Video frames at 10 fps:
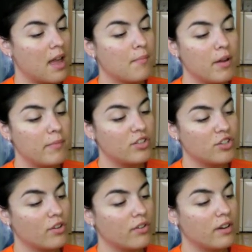
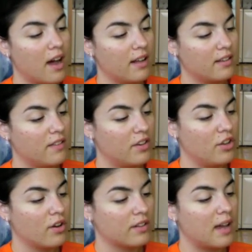Premature or not, the New
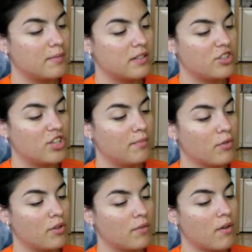York Times' Jane
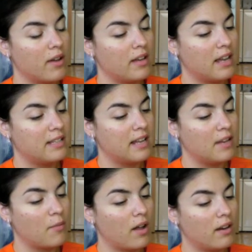Brody wrote in
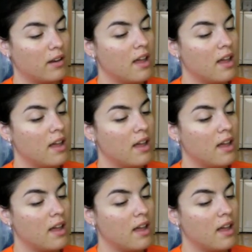1981,